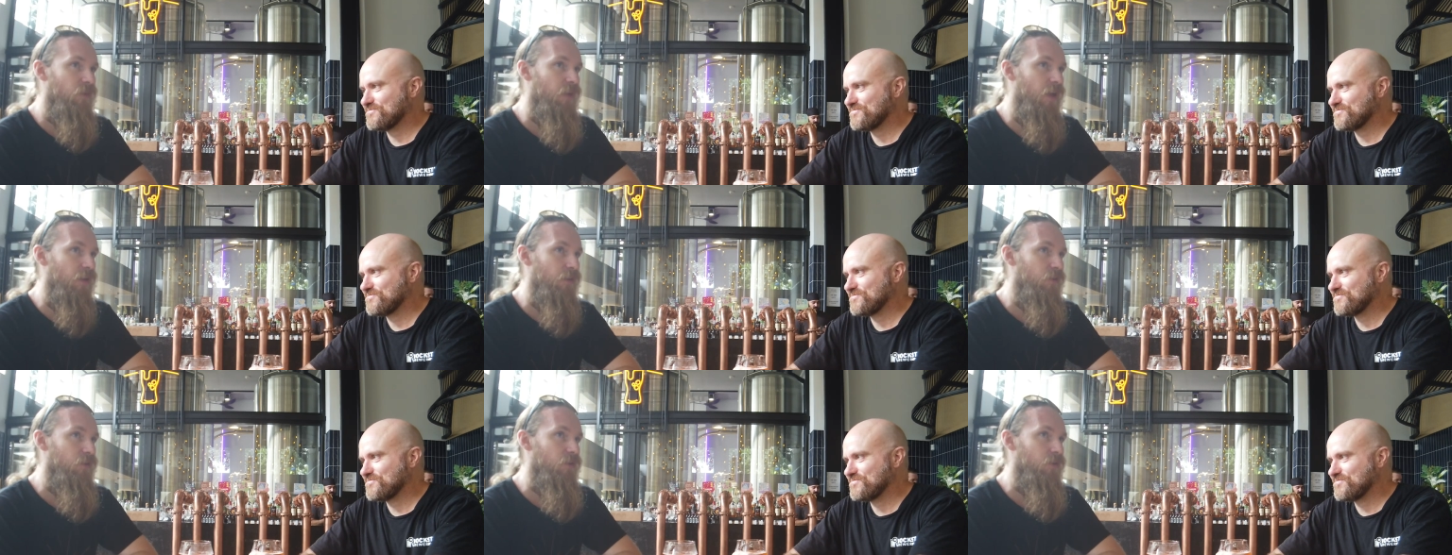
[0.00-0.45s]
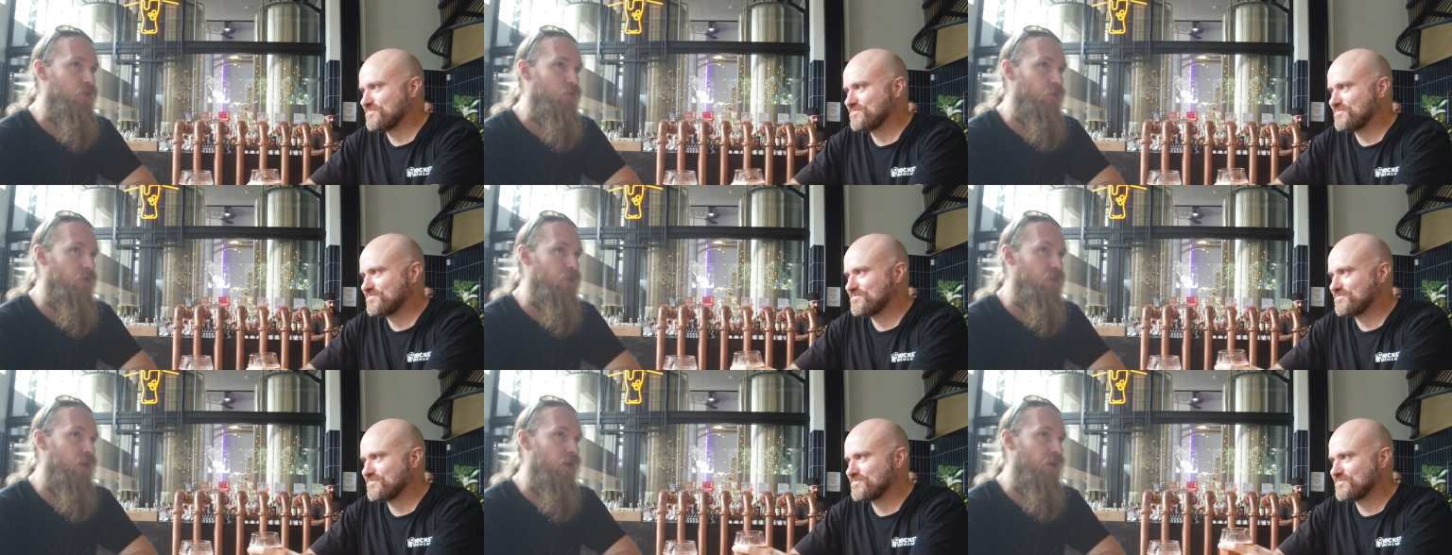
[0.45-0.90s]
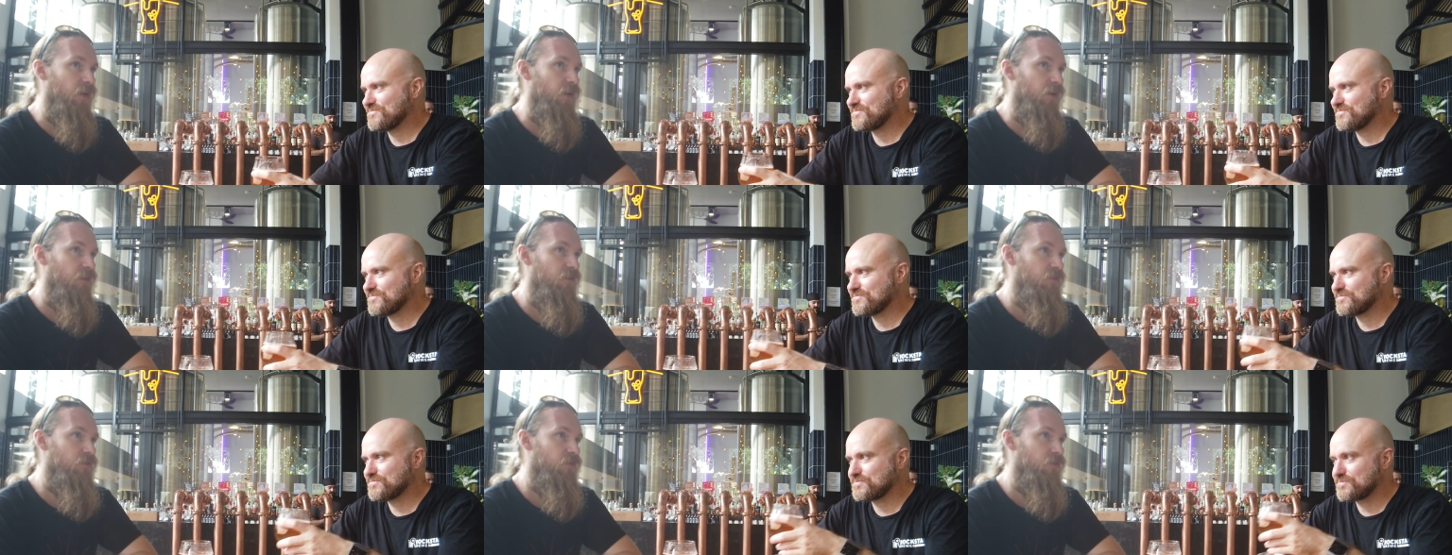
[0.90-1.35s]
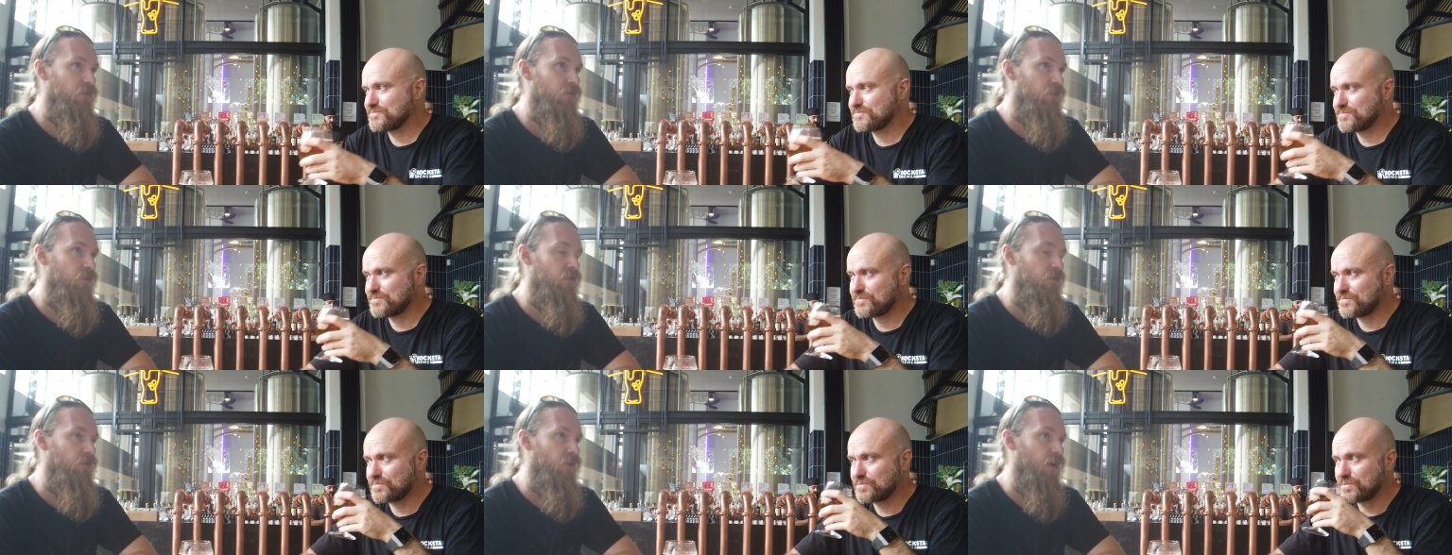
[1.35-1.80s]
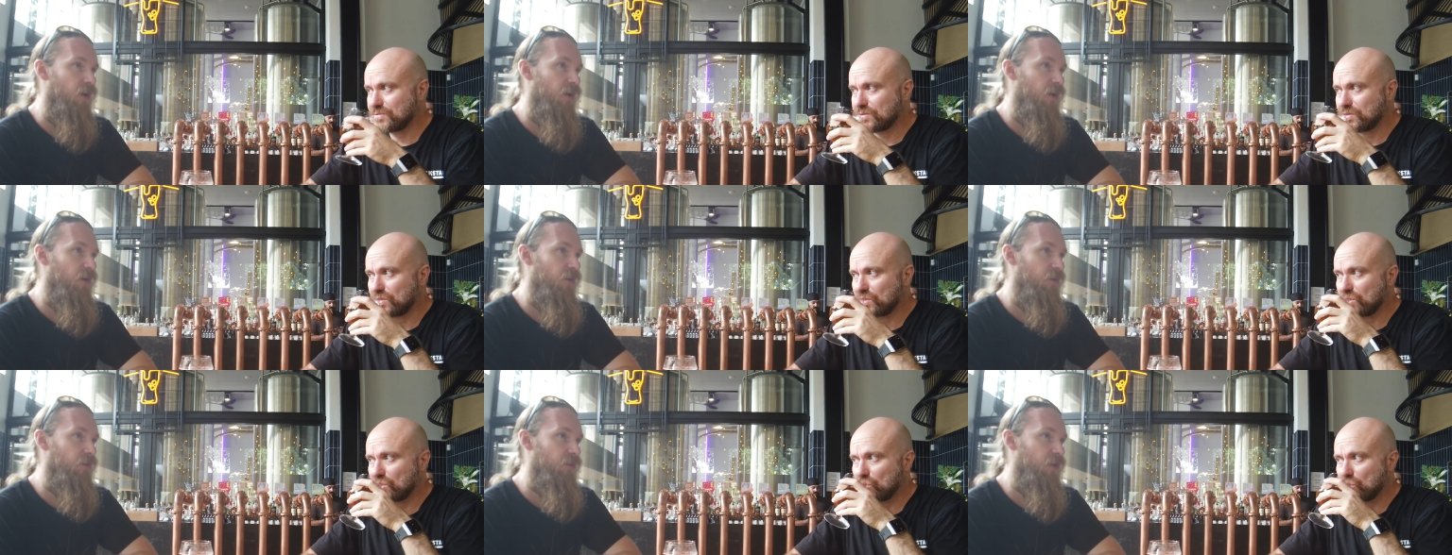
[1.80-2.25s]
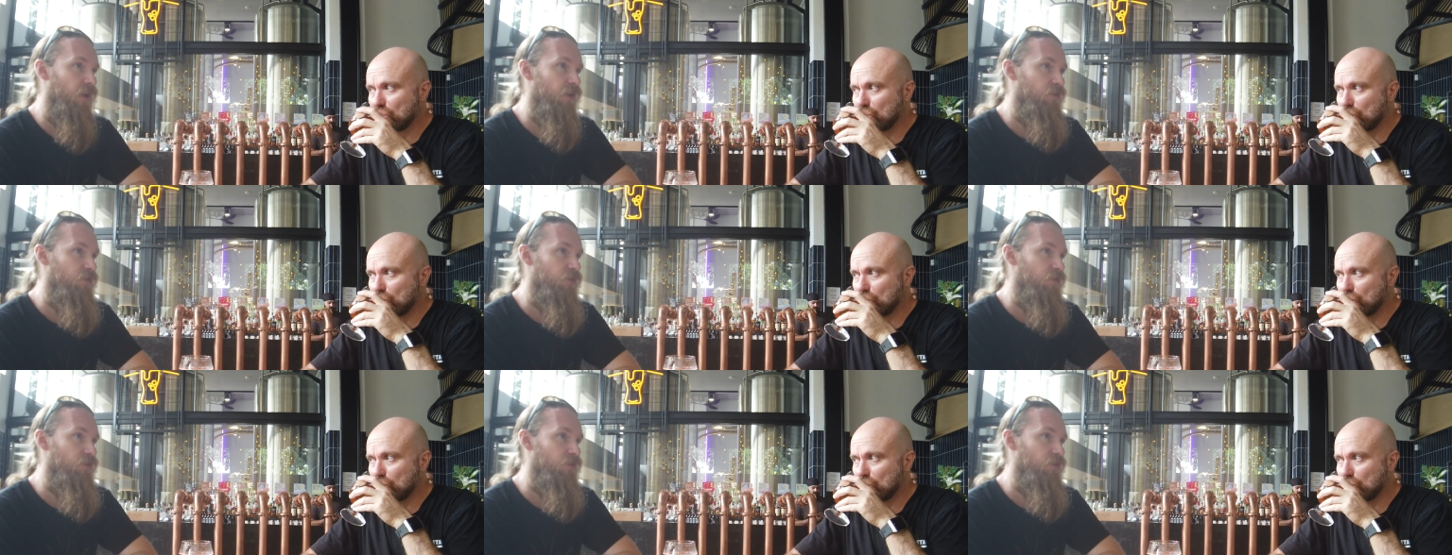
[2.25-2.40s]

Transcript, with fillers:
Speaker 1: yeah th this one's getting uh,